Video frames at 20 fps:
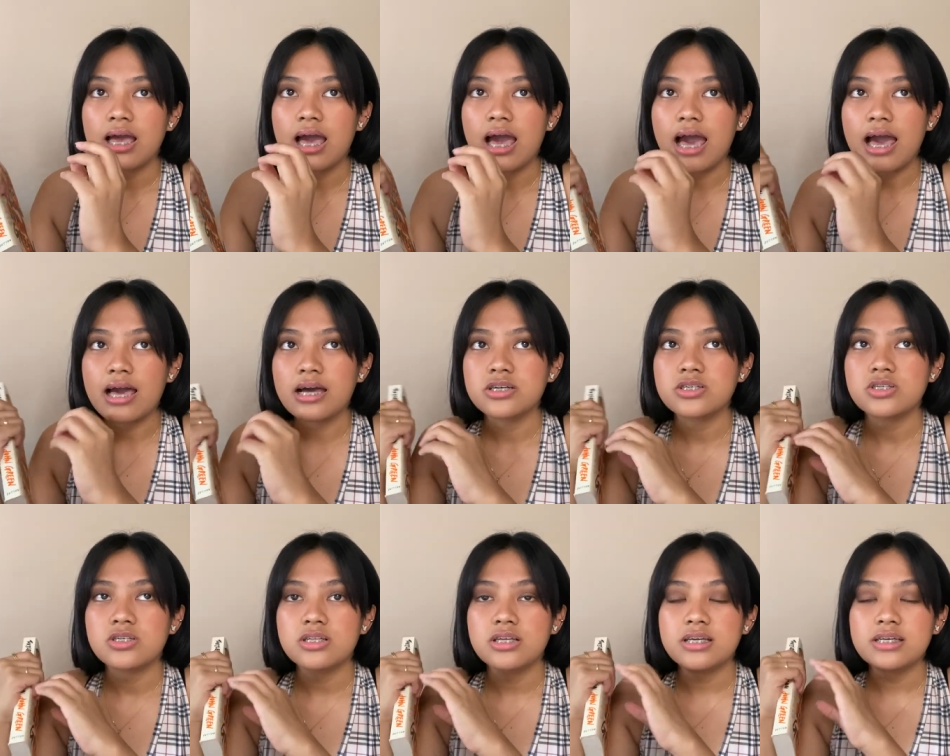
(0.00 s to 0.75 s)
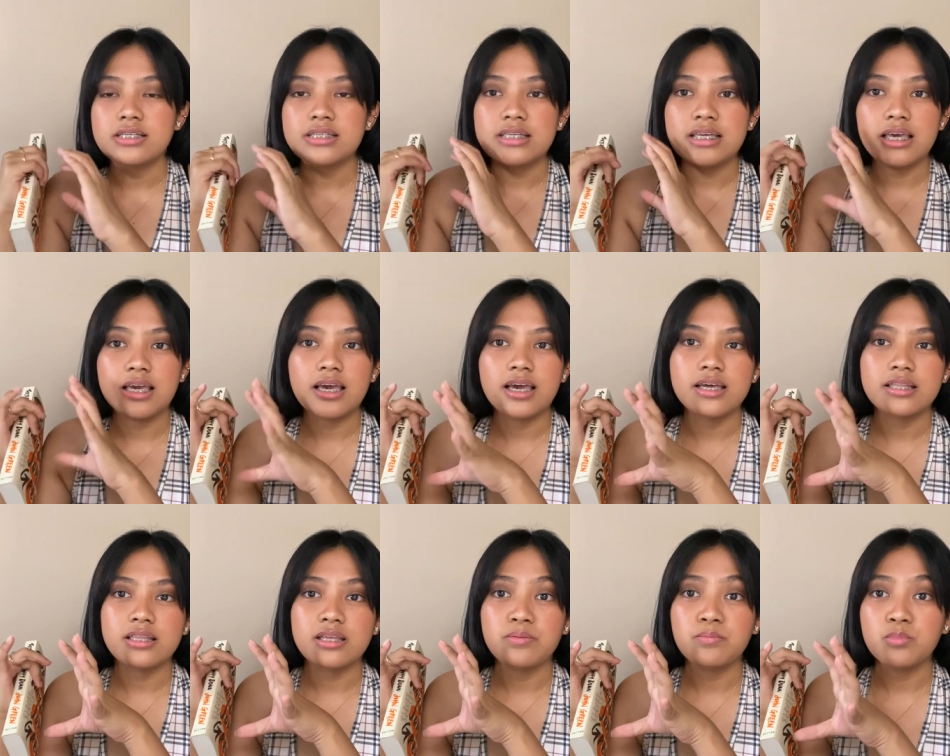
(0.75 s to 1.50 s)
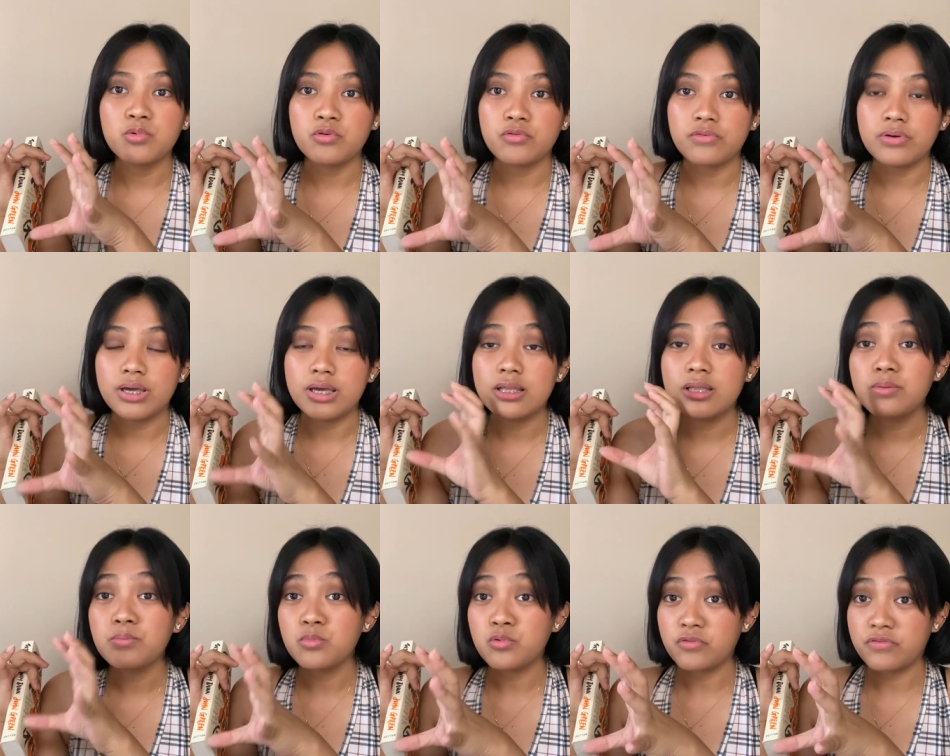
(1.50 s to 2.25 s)
actually seeing it in
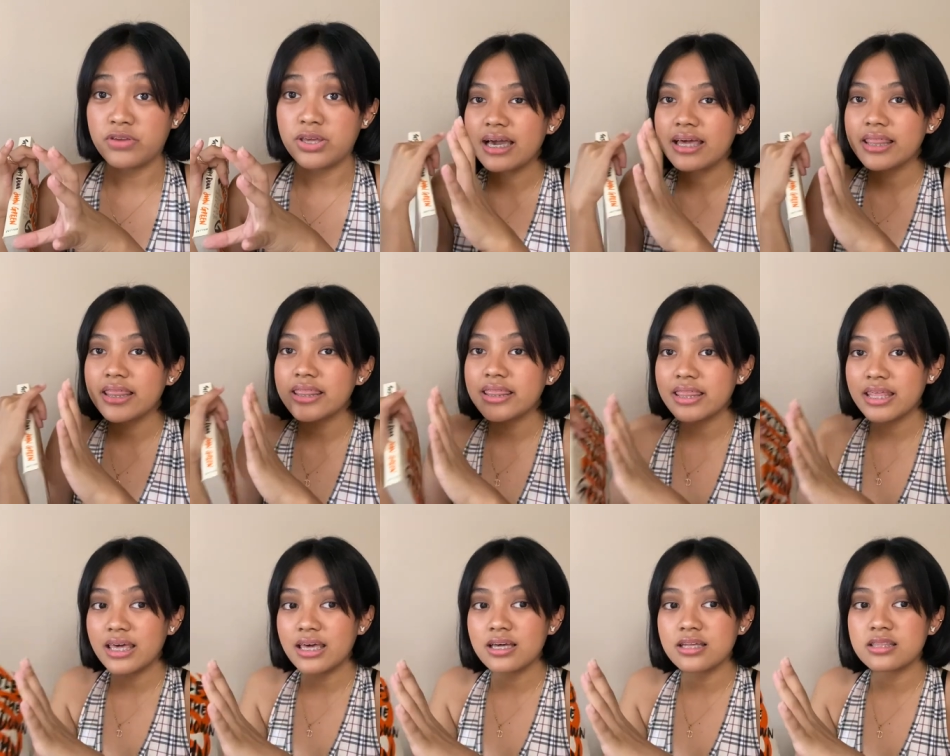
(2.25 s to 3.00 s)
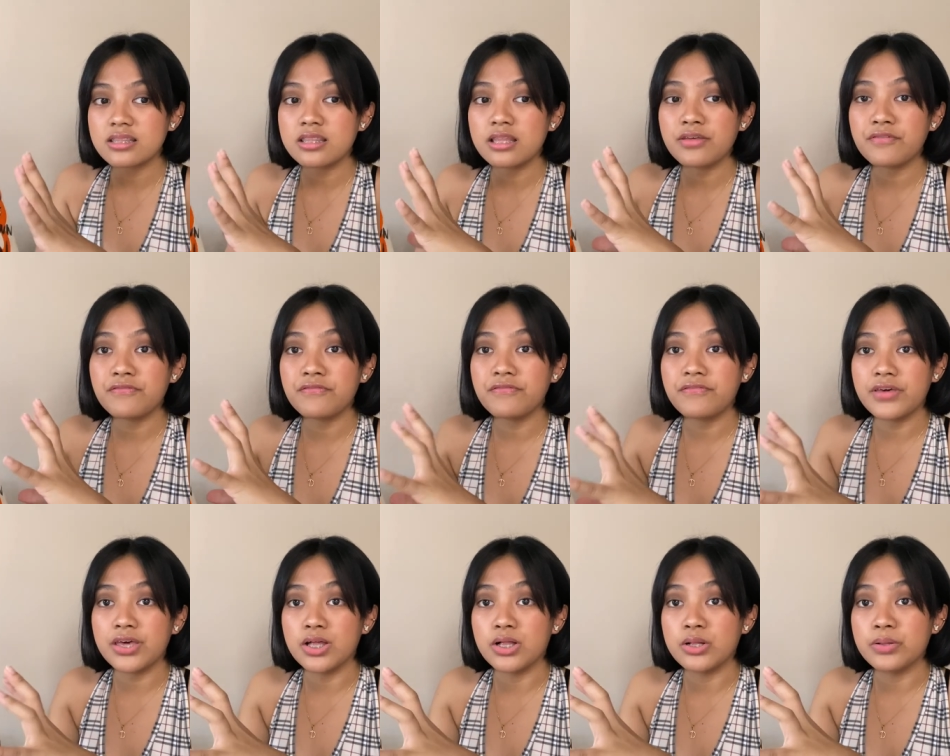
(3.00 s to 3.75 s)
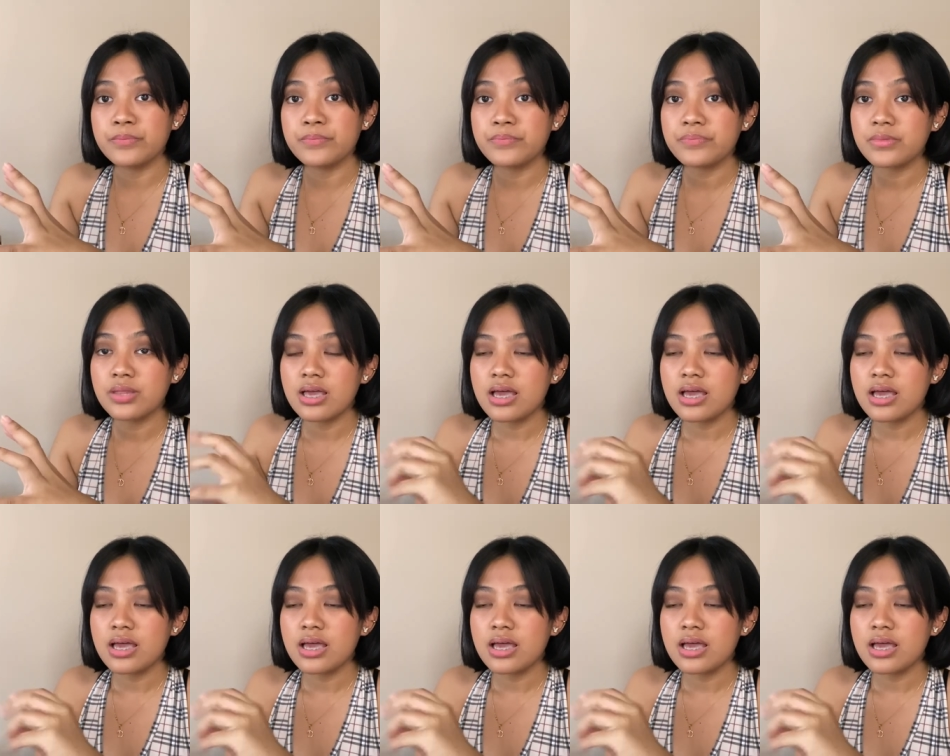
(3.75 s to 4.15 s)
a movie. I think the film,